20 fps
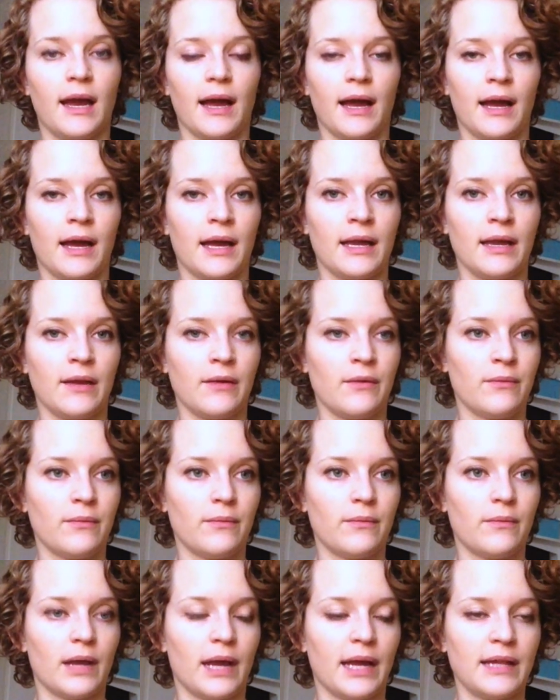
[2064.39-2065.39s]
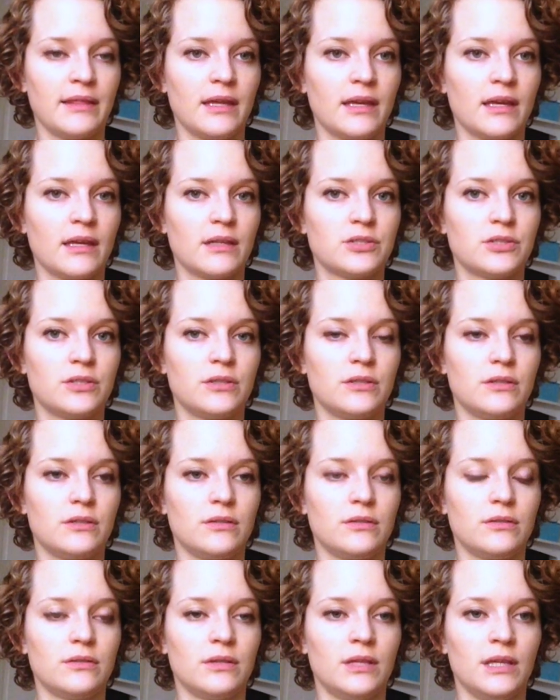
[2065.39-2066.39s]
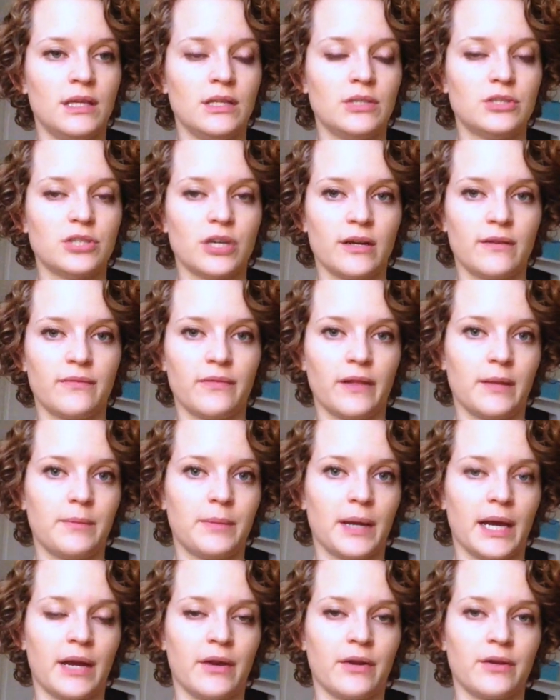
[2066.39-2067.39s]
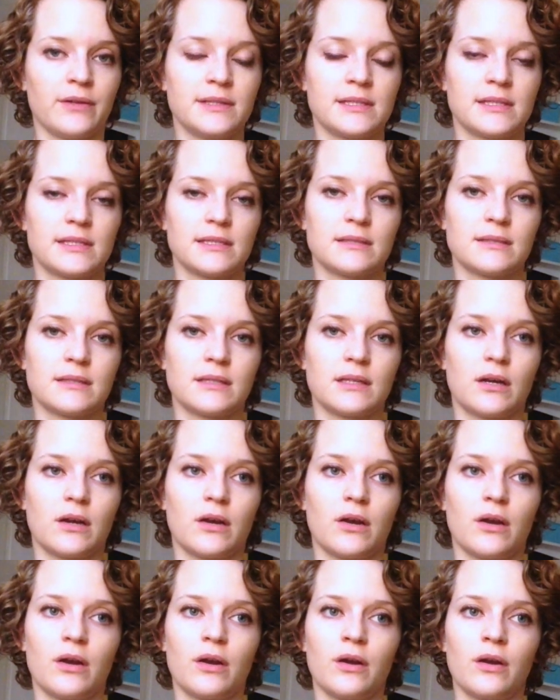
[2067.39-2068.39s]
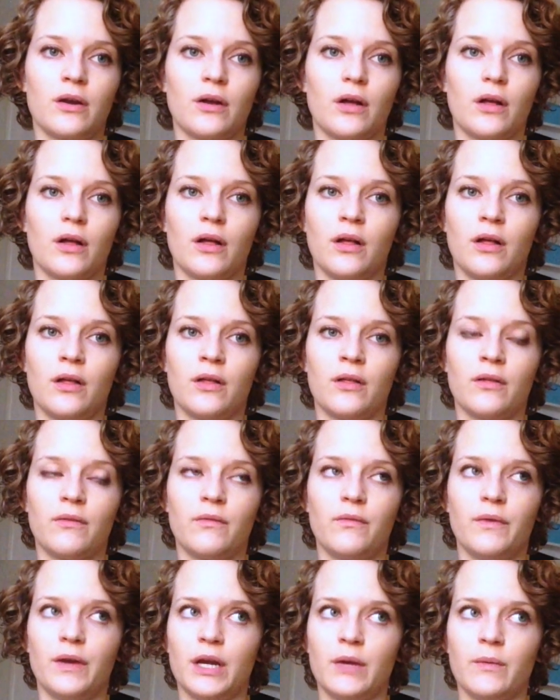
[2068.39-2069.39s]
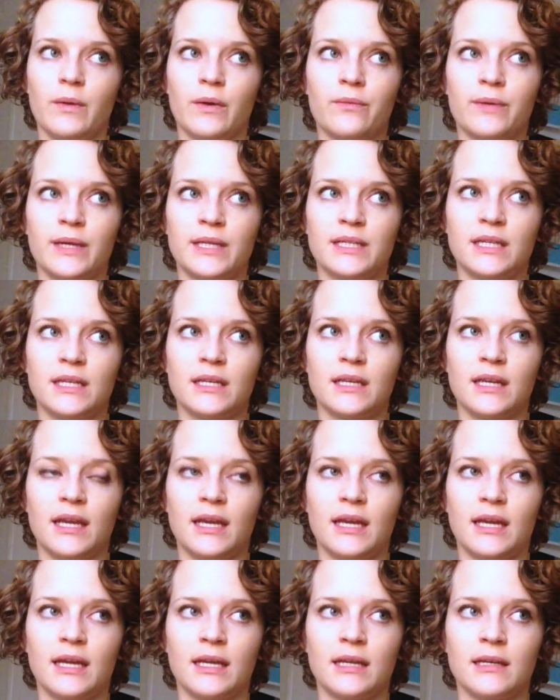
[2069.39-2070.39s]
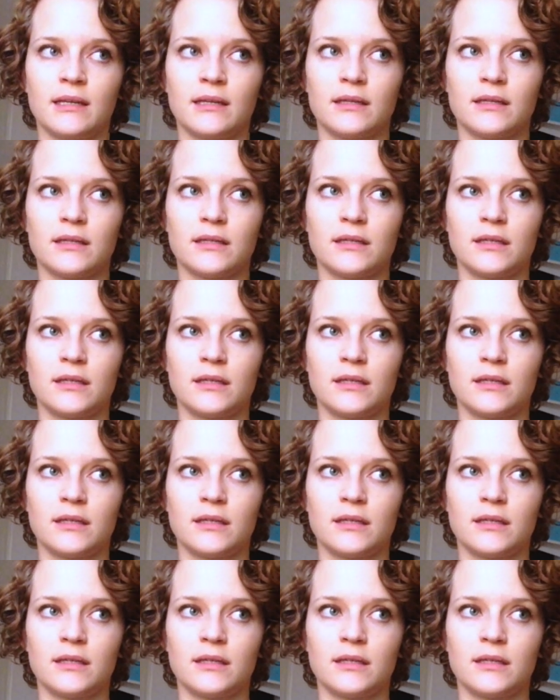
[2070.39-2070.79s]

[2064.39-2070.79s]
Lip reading: I think the Jared Flood patterns are all very well written and